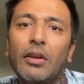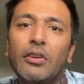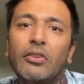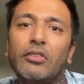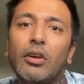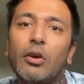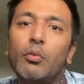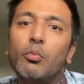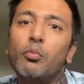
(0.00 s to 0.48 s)

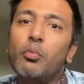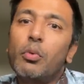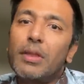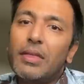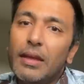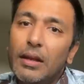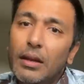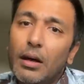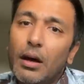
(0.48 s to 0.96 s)
So,
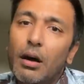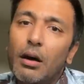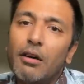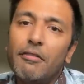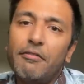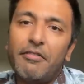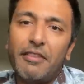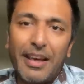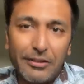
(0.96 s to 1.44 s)
within
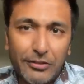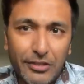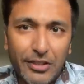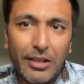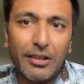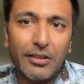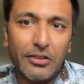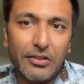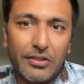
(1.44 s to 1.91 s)
our
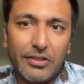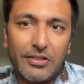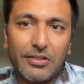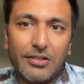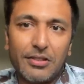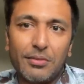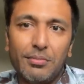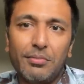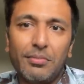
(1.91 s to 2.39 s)
vascular
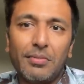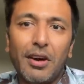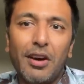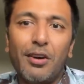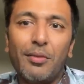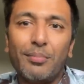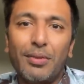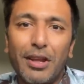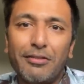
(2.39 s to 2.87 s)
system,
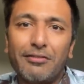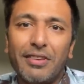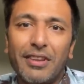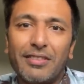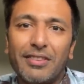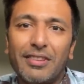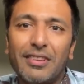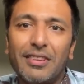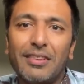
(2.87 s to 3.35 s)
our blood
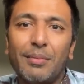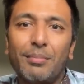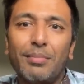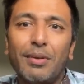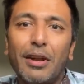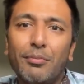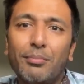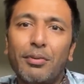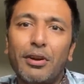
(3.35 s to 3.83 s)
vessel, the
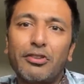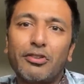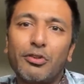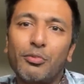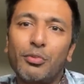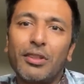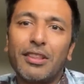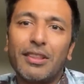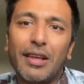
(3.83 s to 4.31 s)
blood pressure
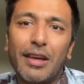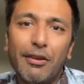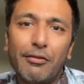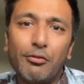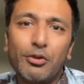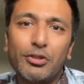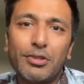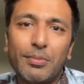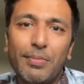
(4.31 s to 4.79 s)
will
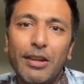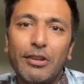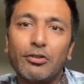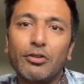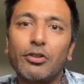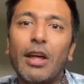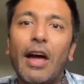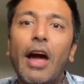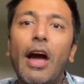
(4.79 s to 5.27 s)
therefore depend
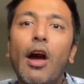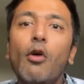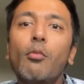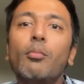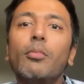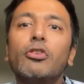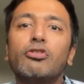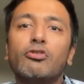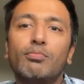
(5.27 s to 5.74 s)
on how
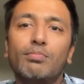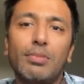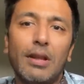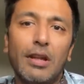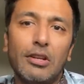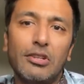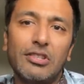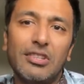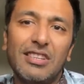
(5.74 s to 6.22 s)
much
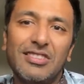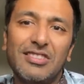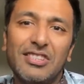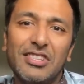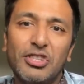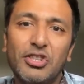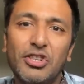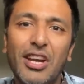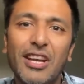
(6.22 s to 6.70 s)
blood is
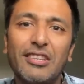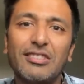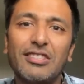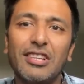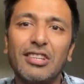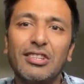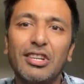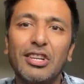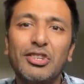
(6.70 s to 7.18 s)

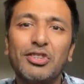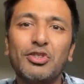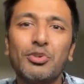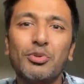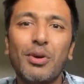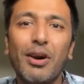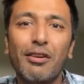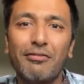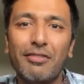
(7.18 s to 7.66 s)
ejected
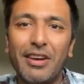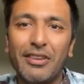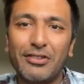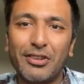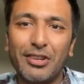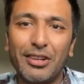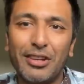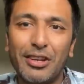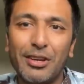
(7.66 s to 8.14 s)
into our
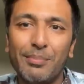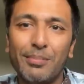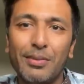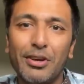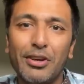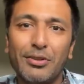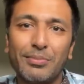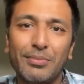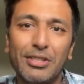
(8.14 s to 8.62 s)
vascular
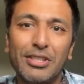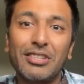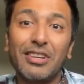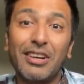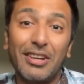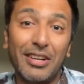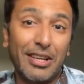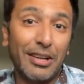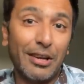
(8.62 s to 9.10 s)
compartment,
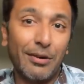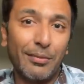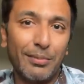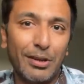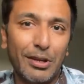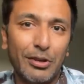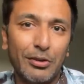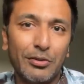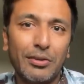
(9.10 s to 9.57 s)
i.e., our
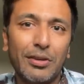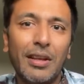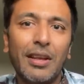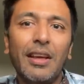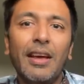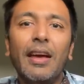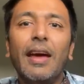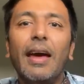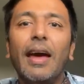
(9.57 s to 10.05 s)
balloon,
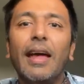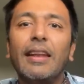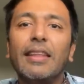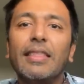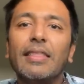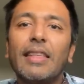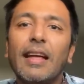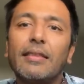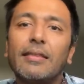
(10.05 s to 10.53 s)
and
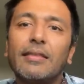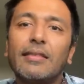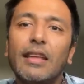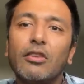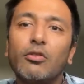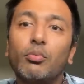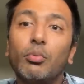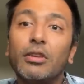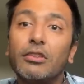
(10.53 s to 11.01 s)
in that
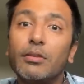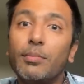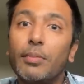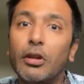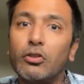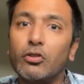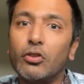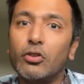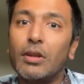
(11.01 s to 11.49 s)
sense will
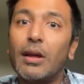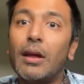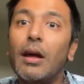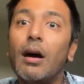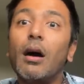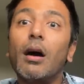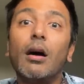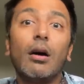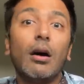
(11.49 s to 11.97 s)
depend on
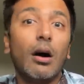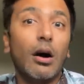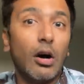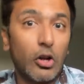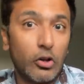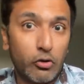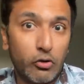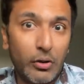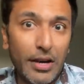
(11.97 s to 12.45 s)
our
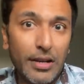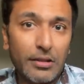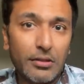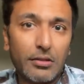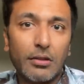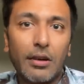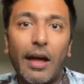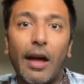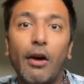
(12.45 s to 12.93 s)
heart
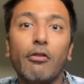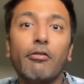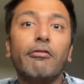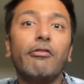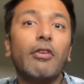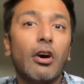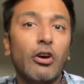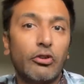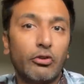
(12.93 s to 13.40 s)
rate, how
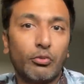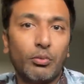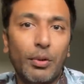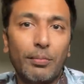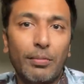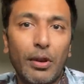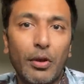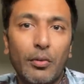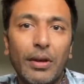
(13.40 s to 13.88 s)
fast we're
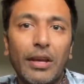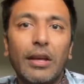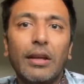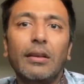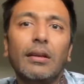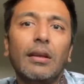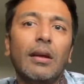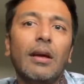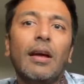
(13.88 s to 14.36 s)
blowing
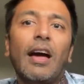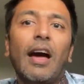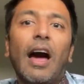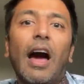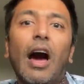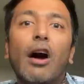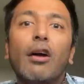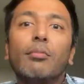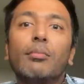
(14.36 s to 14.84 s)
in,
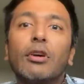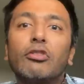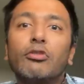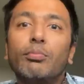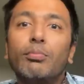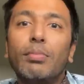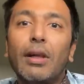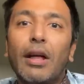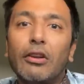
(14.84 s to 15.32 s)
how
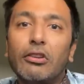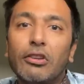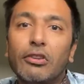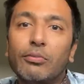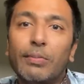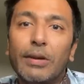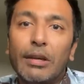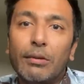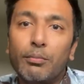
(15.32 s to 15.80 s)
much blood
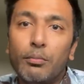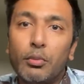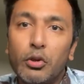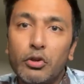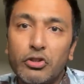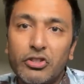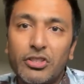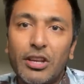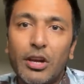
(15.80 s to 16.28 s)
is being
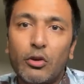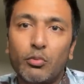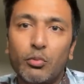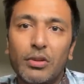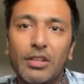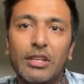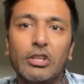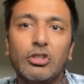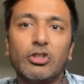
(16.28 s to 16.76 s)
pushed out
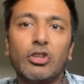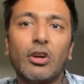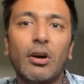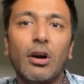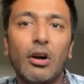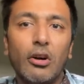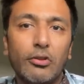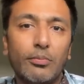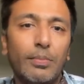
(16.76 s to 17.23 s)
with each
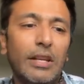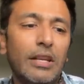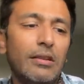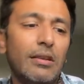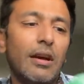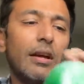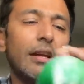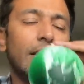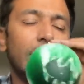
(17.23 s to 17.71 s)
heartbeat,
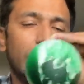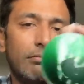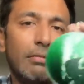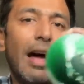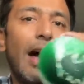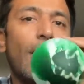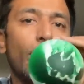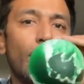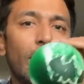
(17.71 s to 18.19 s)
i.e.,
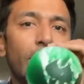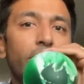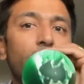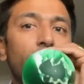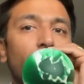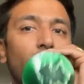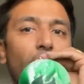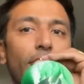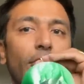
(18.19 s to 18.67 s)
how much
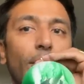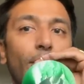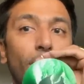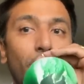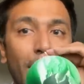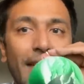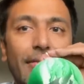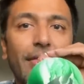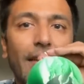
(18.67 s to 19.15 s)
of a
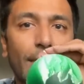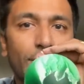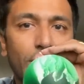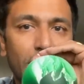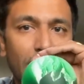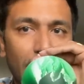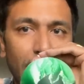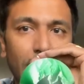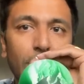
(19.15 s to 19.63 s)
breath I'm
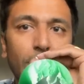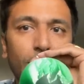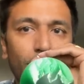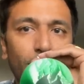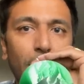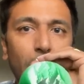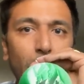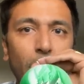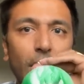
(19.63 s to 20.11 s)
taking to
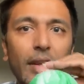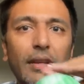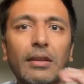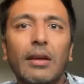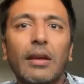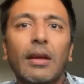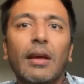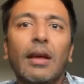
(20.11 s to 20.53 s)
blow in,